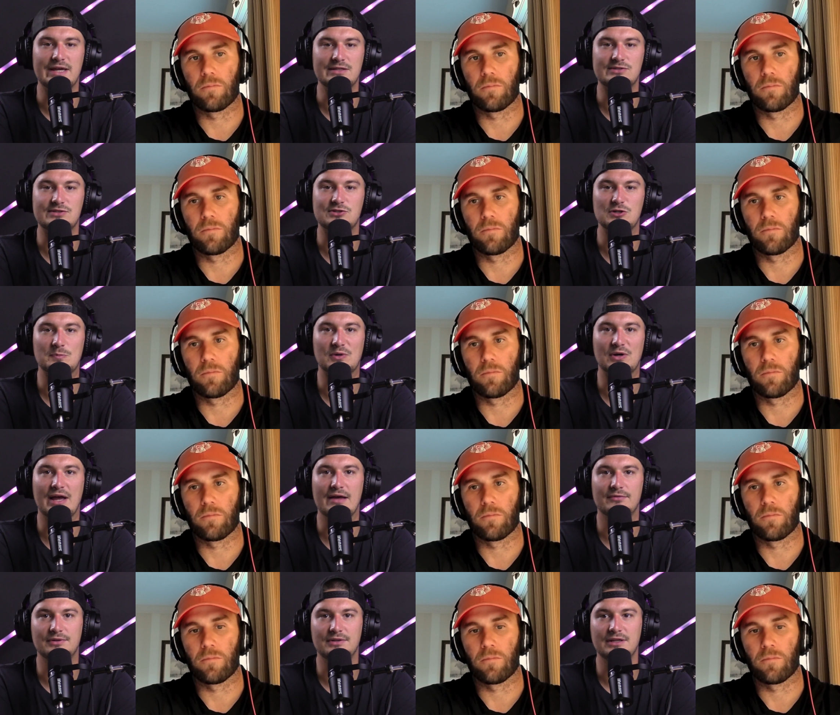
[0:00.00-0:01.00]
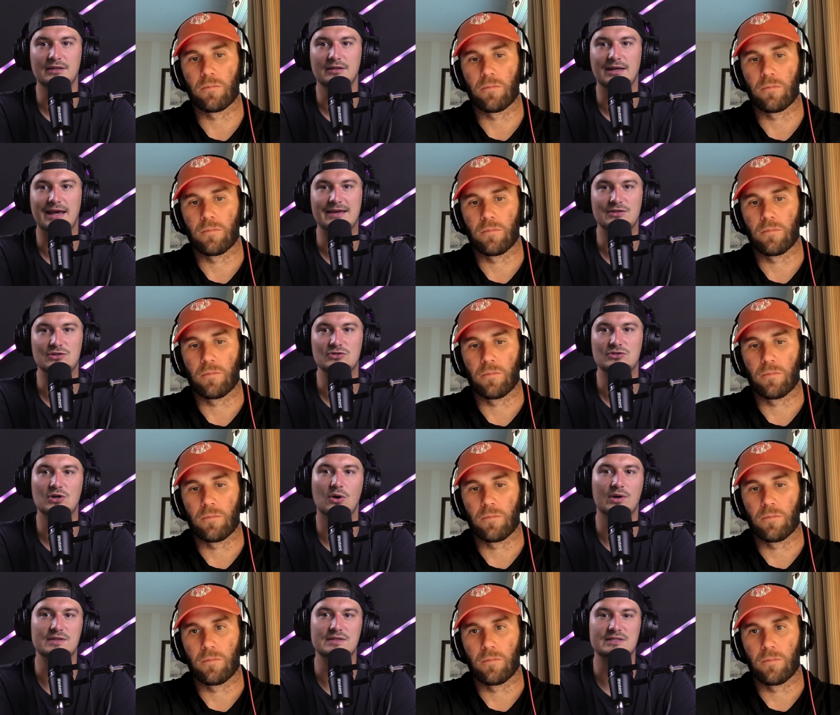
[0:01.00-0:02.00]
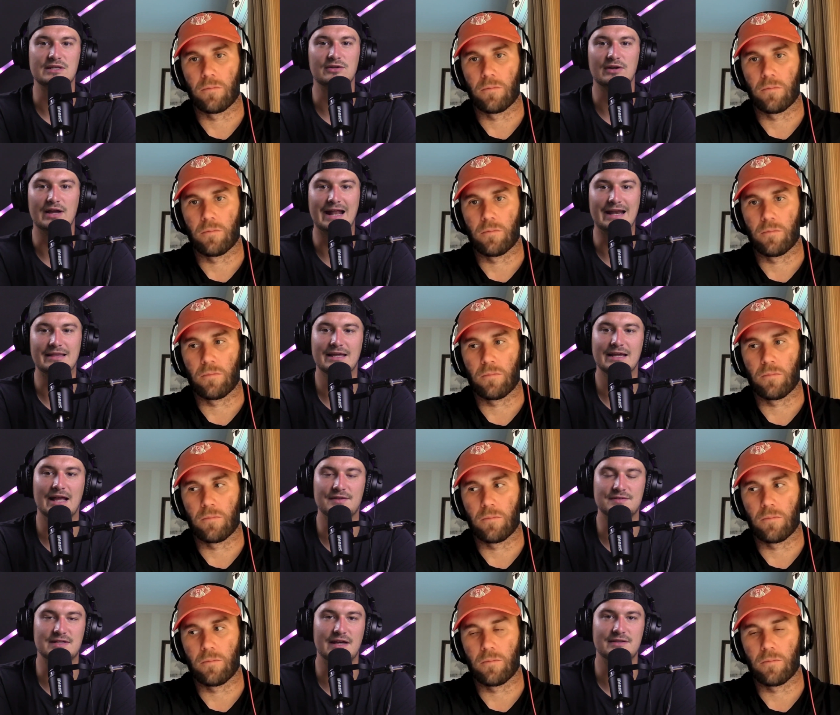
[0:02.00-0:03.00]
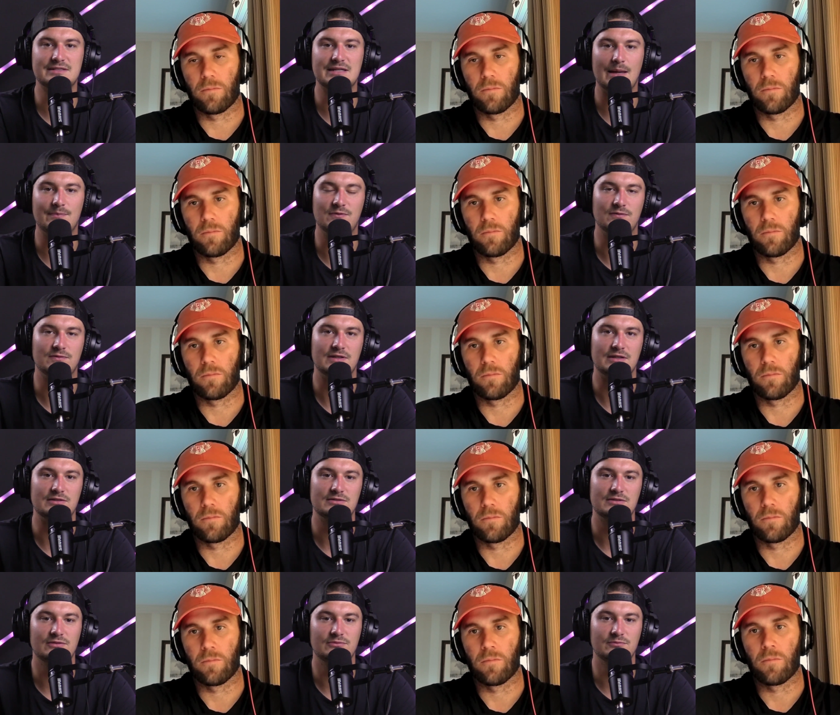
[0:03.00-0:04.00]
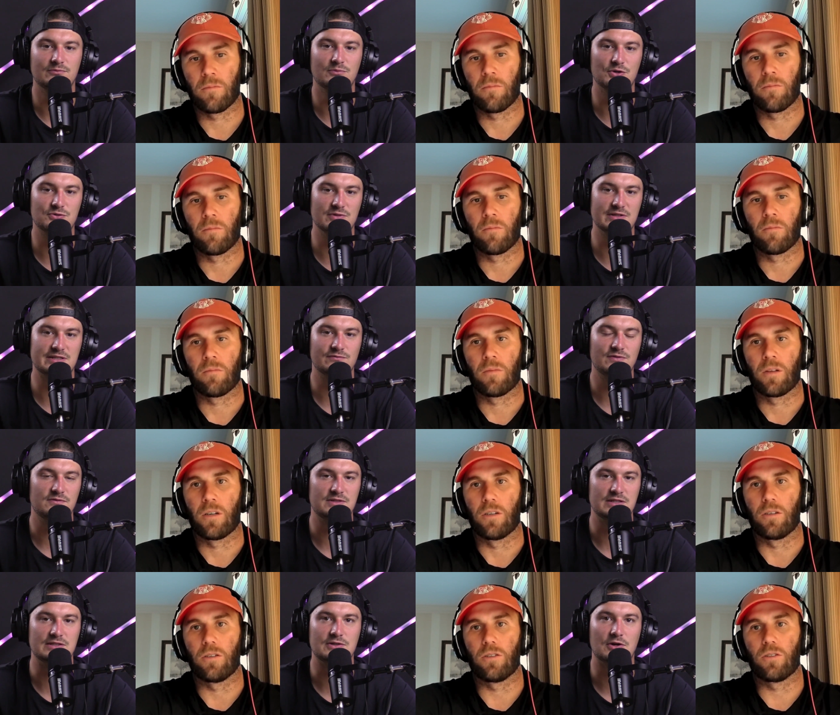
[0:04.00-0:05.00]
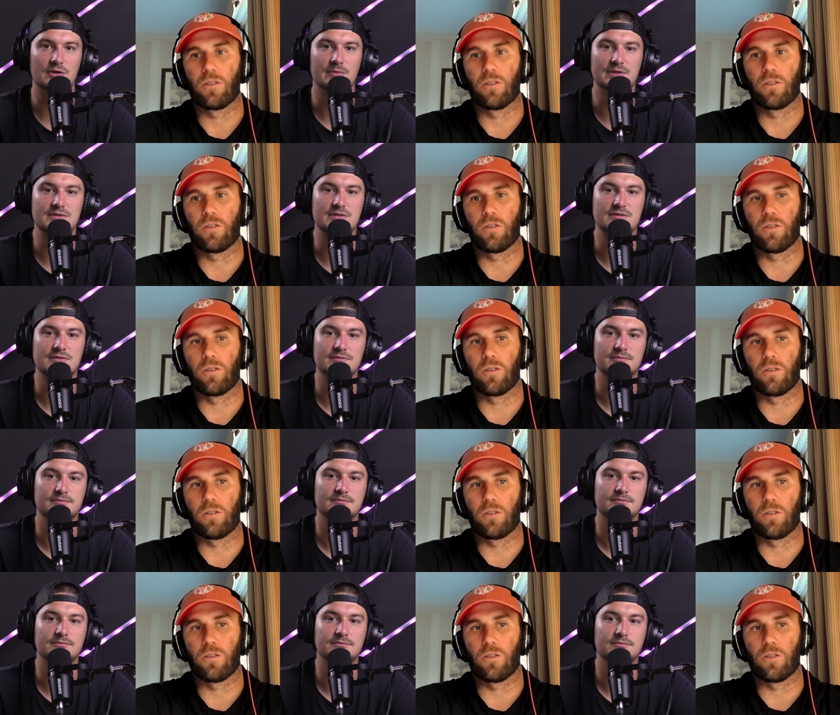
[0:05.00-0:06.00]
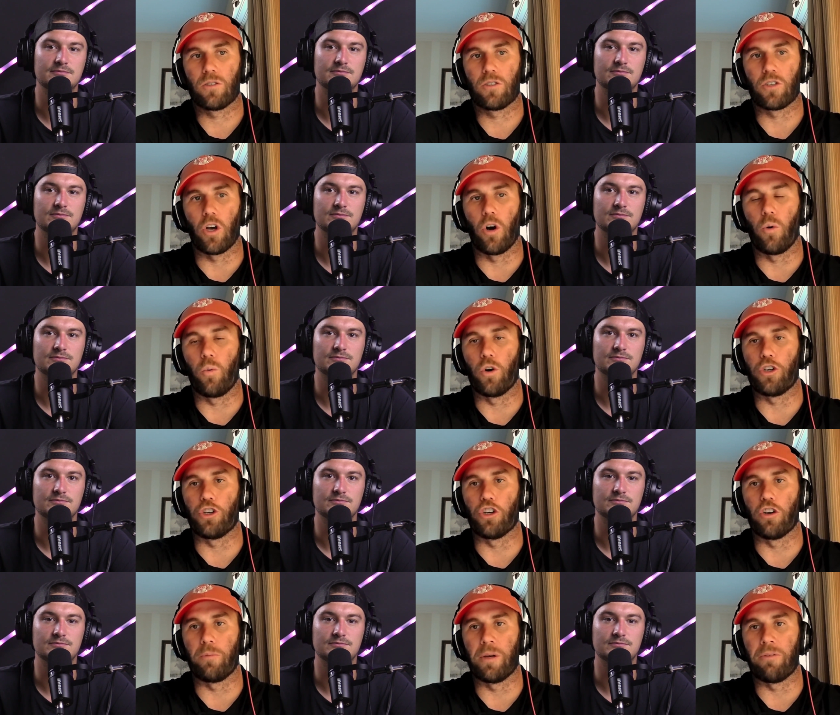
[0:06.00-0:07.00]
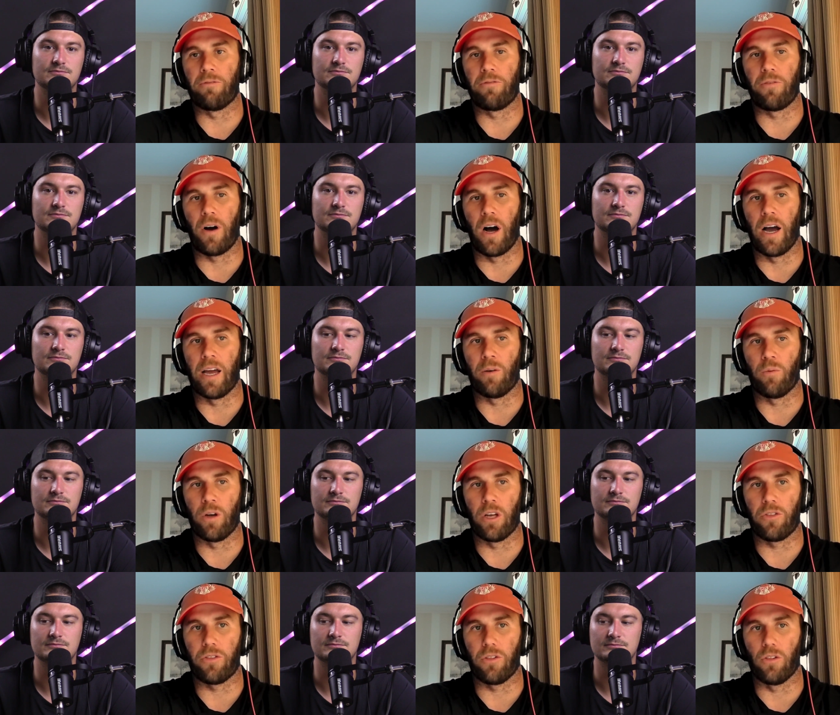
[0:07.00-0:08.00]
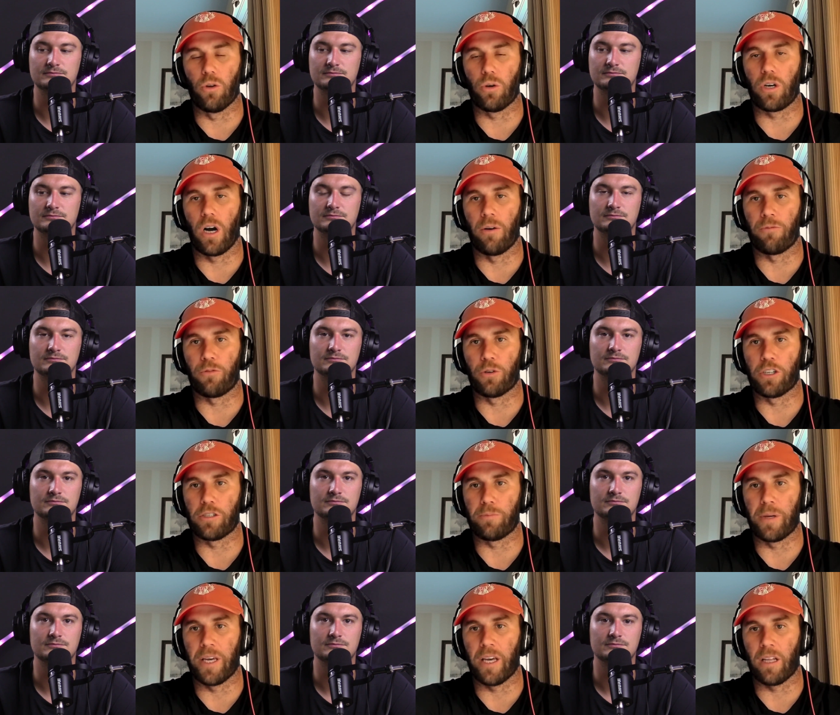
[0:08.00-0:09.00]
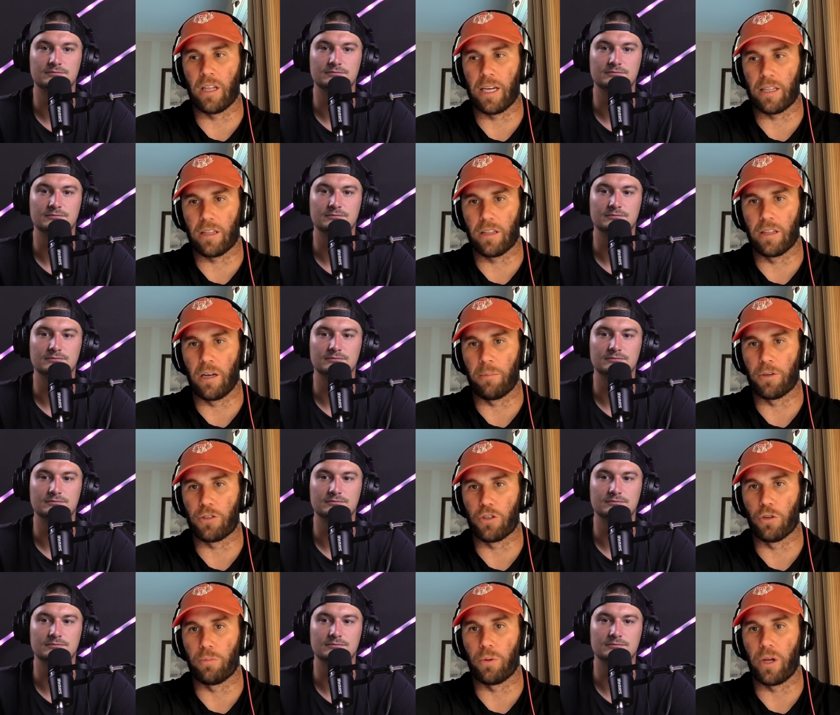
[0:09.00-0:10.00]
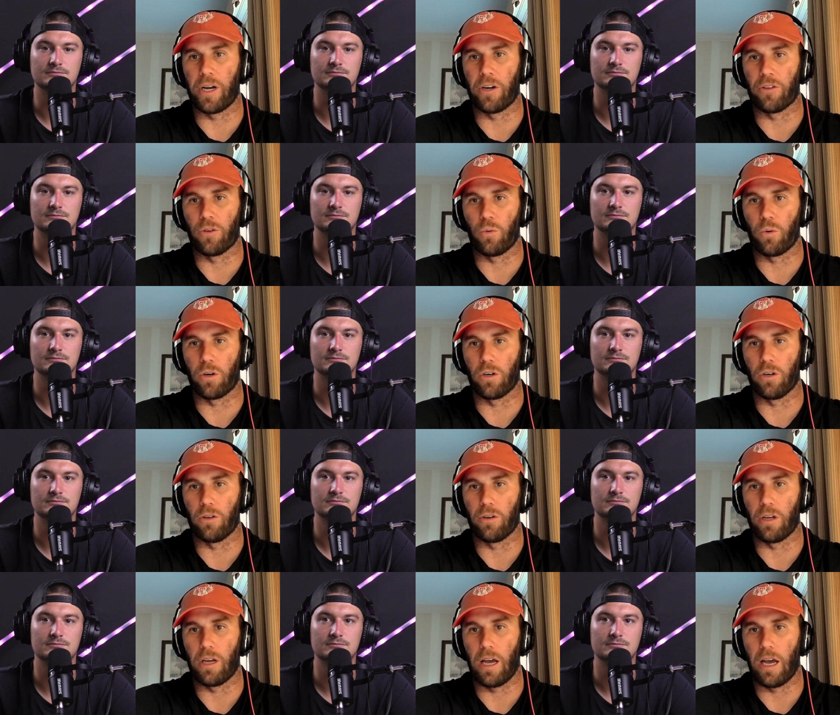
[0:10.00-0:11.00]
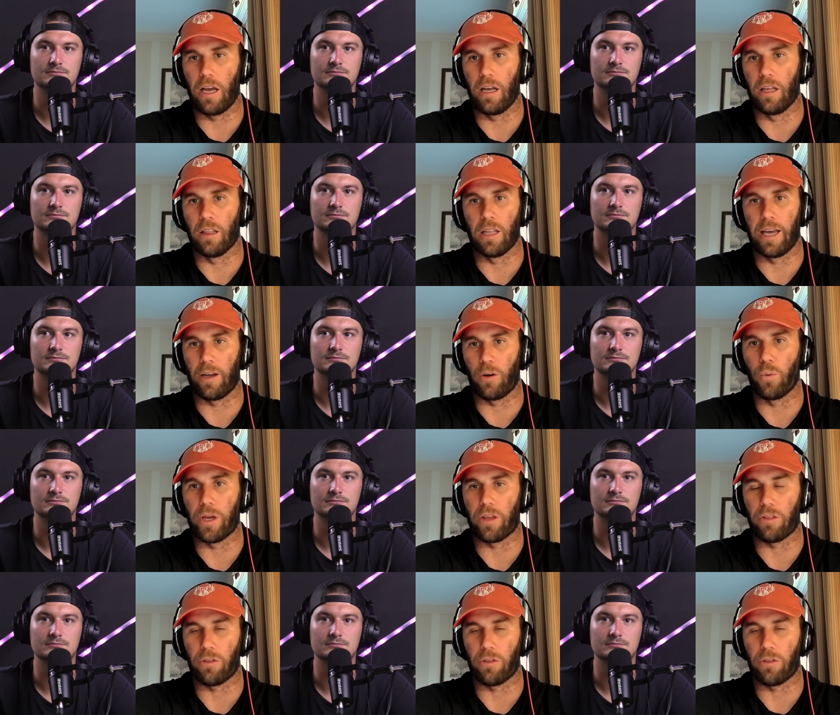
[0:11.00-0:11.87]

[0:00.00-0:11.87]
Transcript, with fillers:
Speaker 1: super heavily, and then you don't consider anything outside the top fifteen, most recent fifteen tournaments.
Speaker 2: So, would you have been fine with Luke Humphries being like number two player in the world uh, in like week